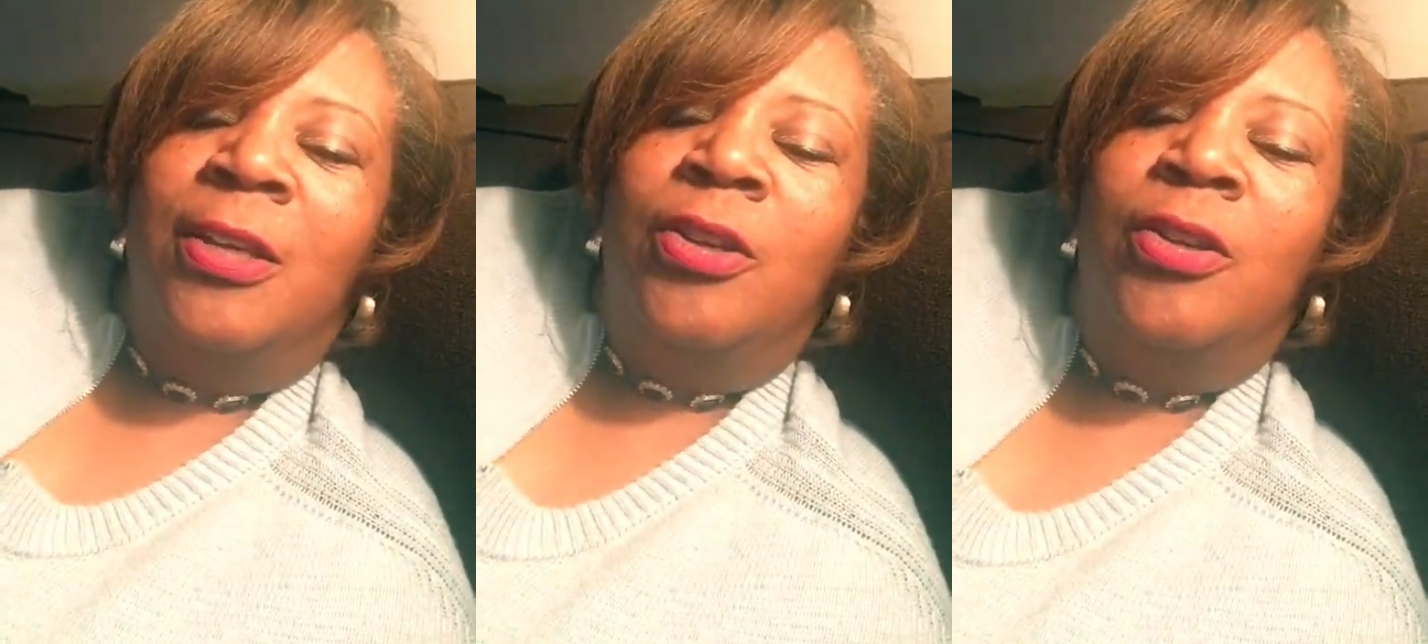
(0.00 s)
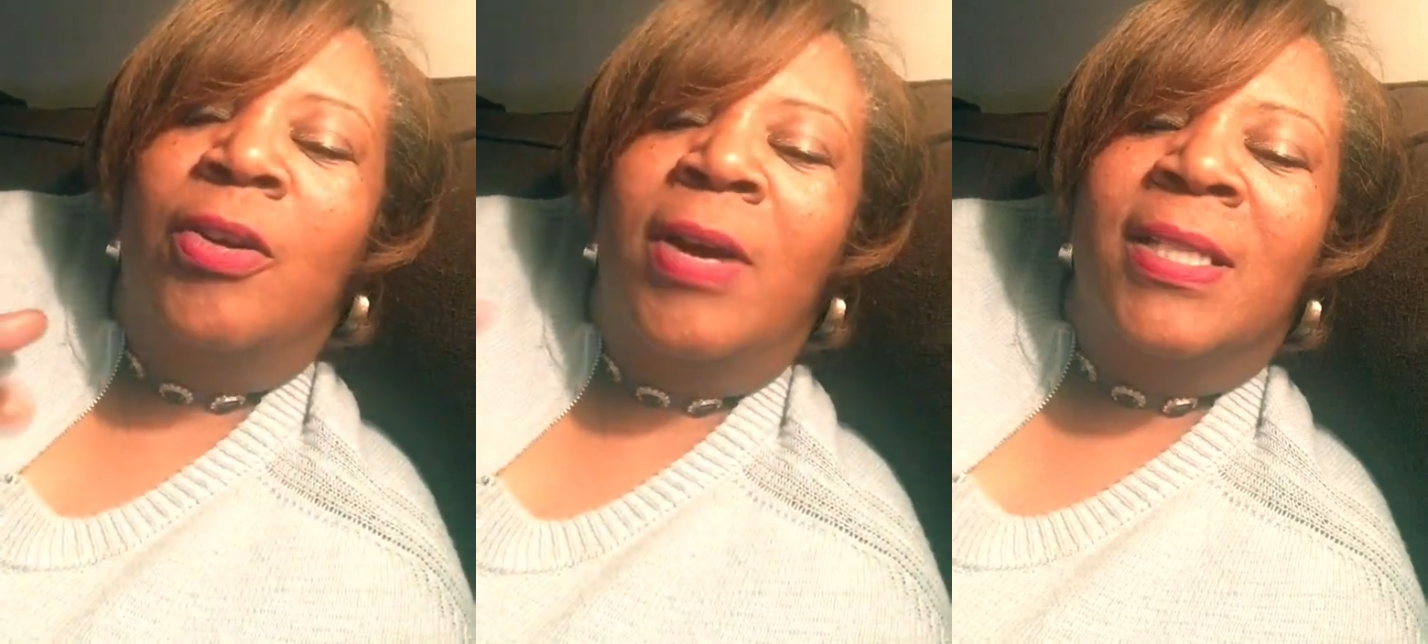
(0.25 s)

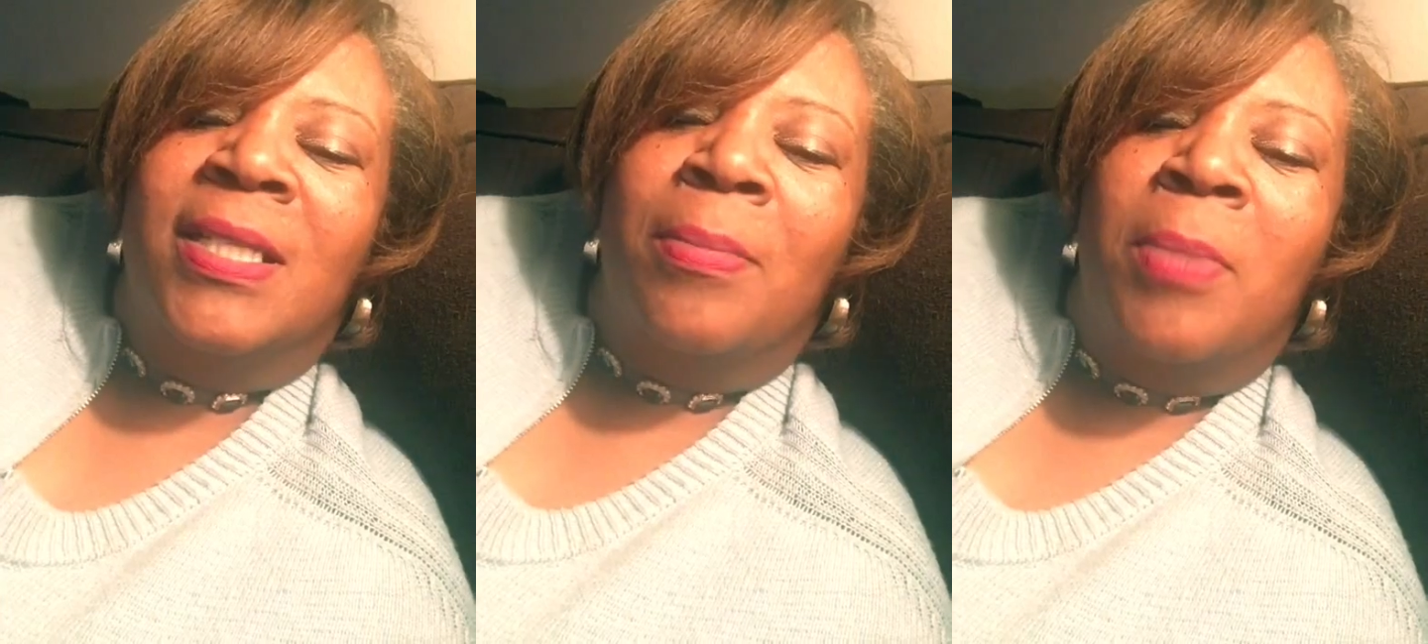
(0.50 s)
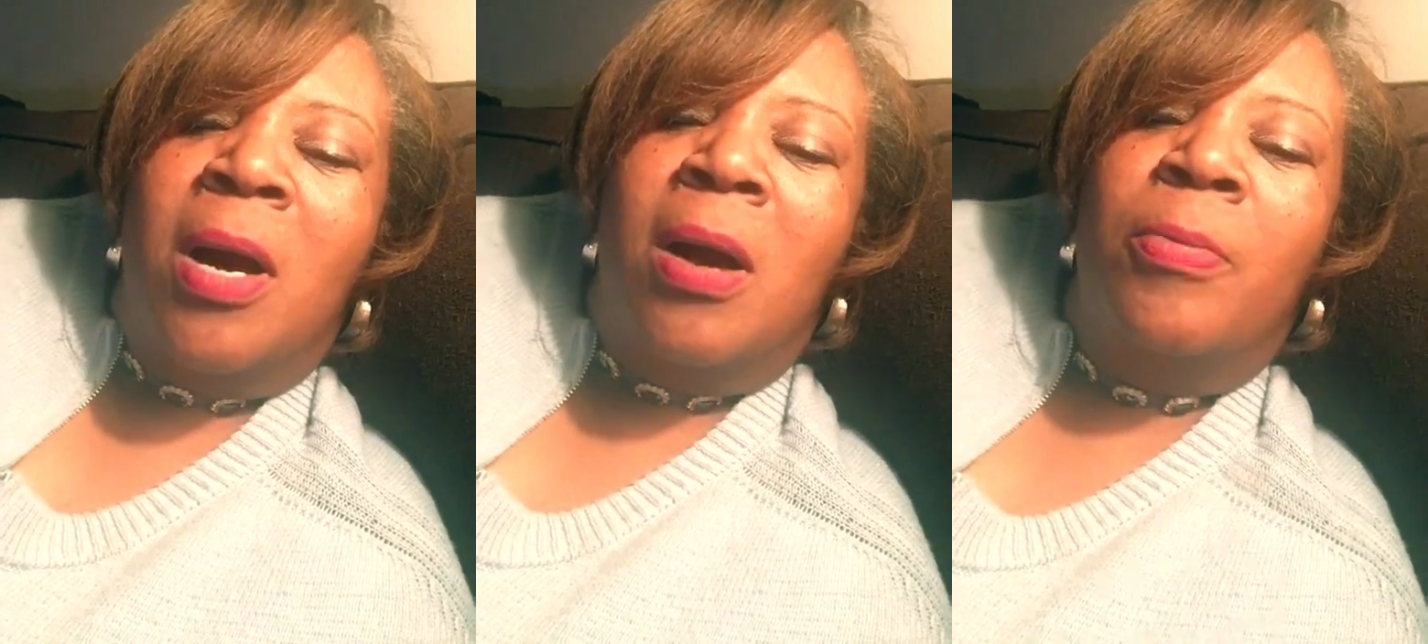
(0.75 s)
You know, as a
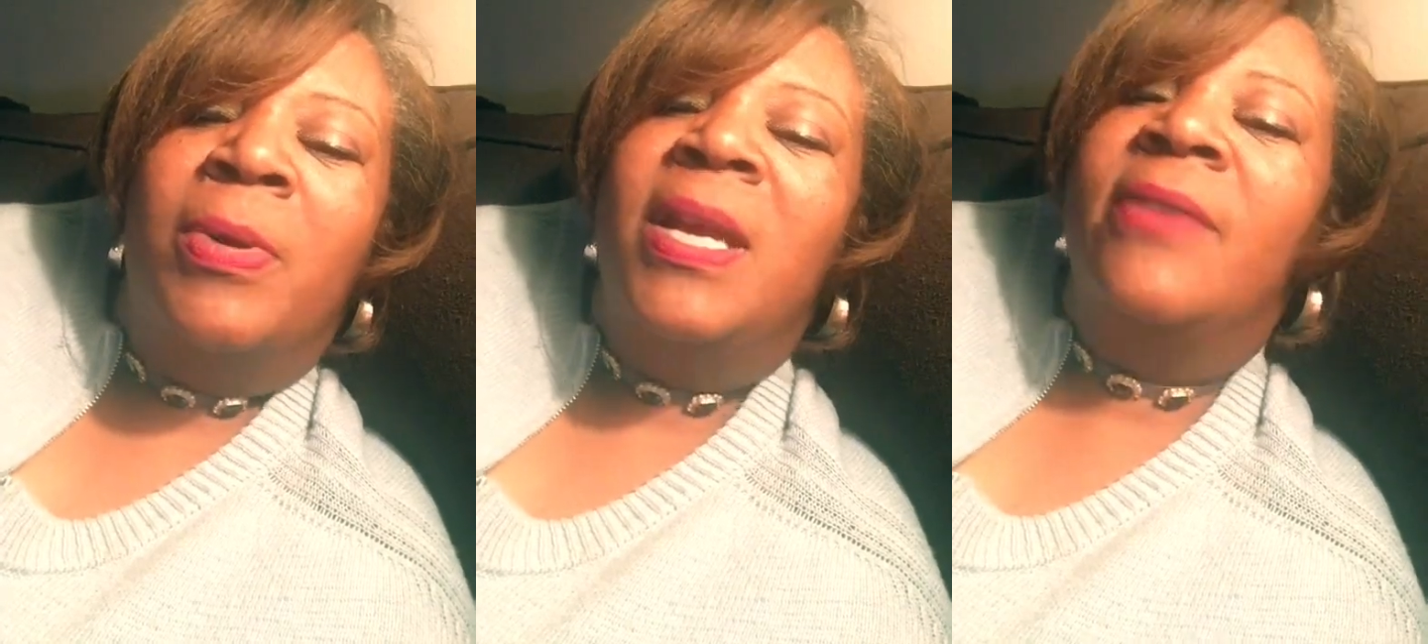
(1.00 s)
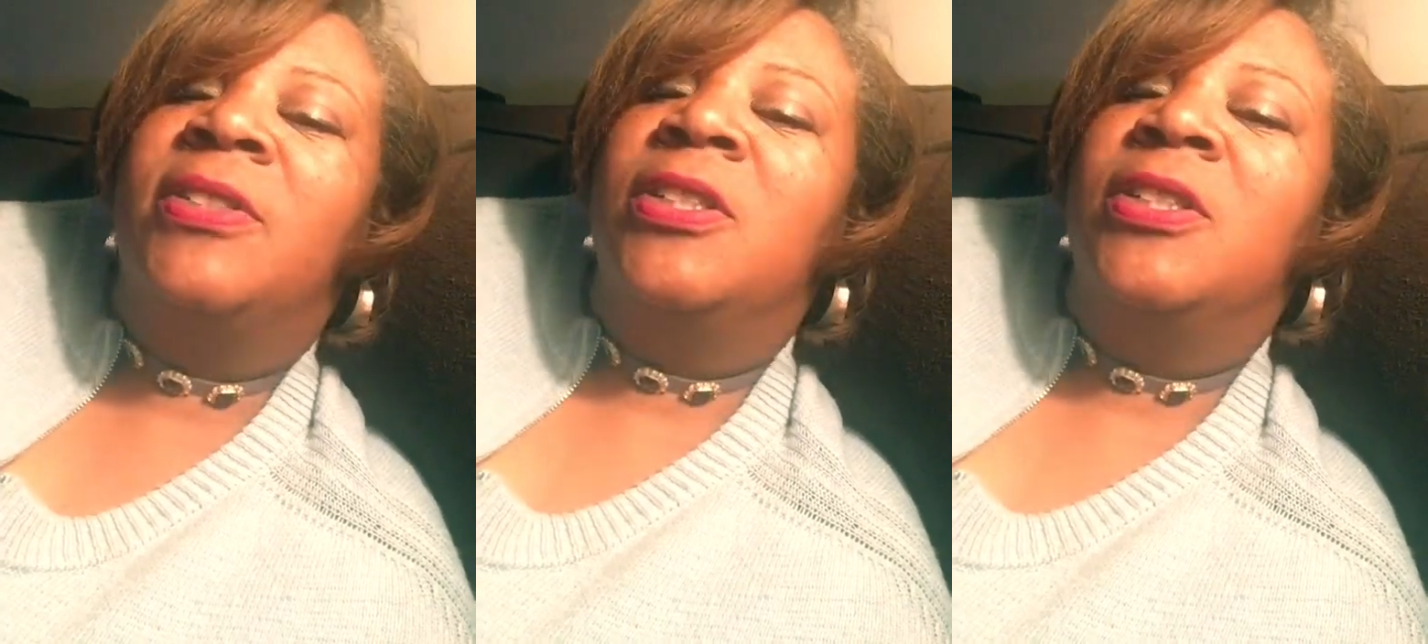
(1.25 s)
mom, we have